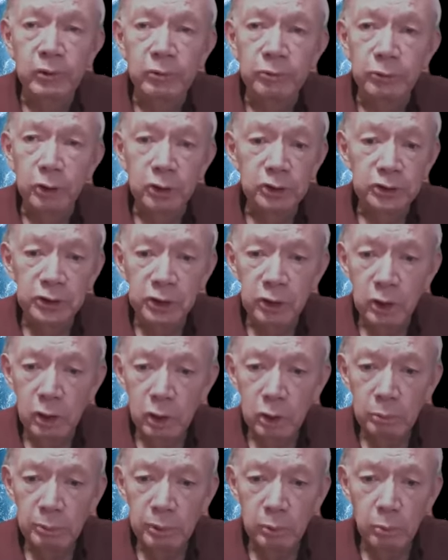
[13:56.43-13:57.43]
nursing
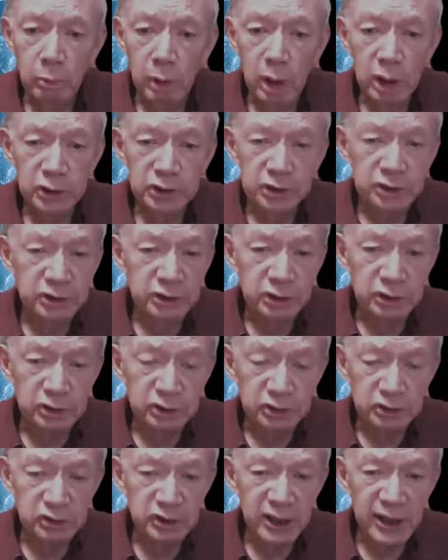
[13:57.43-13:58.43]
home in Washington
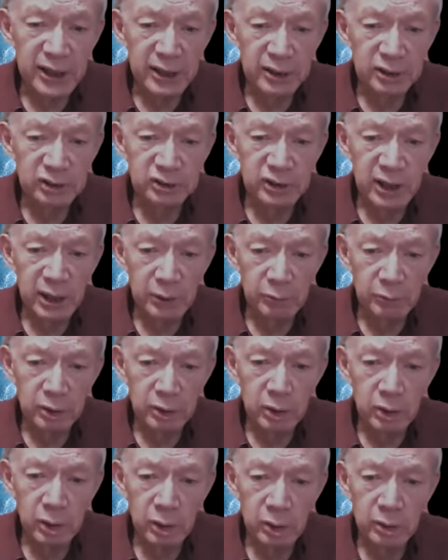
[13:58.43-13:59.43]
State, as I
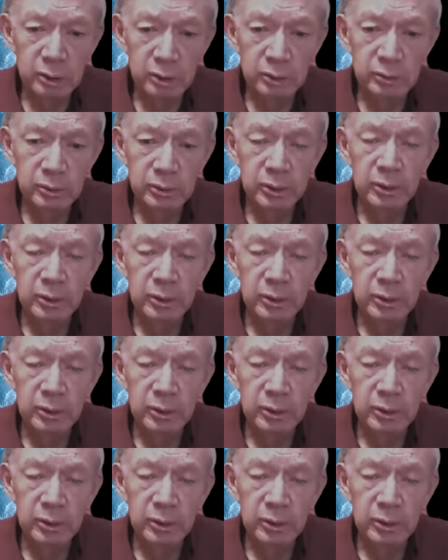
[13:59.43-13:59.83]
recall,